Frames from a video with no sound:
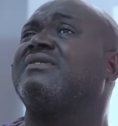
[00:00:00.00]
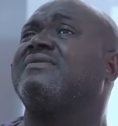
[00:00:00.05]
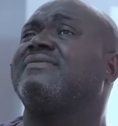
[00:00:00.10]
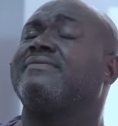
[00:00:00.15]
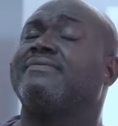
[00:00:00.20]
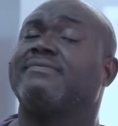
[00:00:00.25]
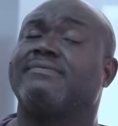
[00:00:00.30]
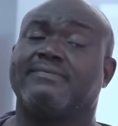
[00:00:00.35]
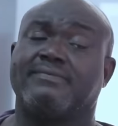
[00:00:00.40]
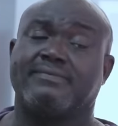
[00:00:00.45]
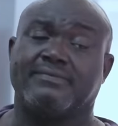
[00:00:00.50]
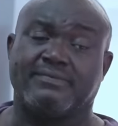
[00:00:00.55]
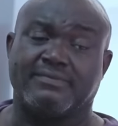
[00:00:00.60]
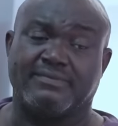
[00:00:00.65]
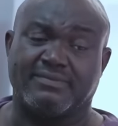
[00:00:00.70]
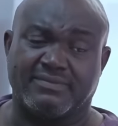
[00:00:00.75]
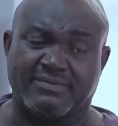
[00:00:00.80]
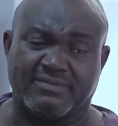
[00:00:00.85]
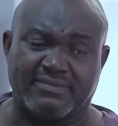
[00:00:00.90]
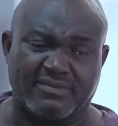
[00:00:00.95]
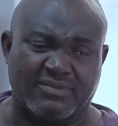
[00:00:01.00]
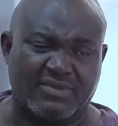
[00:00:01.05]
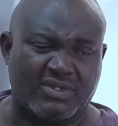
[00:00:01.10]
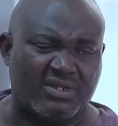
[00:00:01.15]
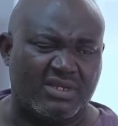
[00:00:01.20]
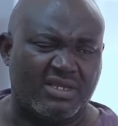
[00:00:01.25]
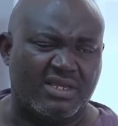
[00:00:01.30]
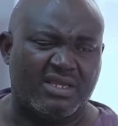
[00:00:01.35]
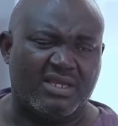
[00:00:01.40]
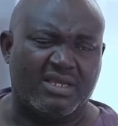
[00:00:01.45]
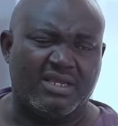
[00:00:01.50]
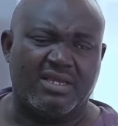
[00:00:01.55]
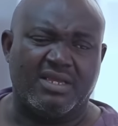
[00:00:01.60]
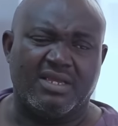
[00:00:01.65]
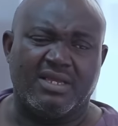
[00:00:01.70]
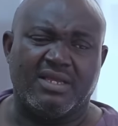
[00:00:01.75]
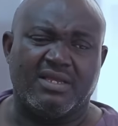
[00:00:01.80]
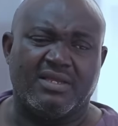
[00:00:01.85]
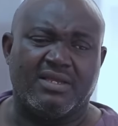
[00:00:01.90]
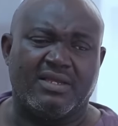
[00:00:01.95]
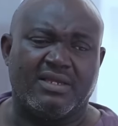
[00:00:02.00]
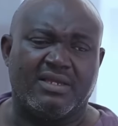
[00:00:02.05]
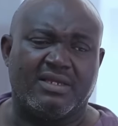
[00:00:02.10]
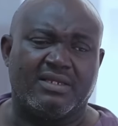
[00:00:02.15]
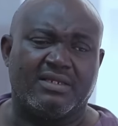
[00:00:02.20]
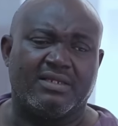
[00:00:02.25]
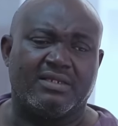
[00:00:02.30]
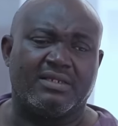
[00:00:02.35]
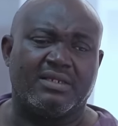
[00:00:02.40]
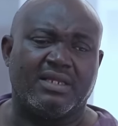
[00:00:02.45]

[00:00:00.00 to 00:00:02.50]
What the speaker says: myself if they don't find Alice, Daddy.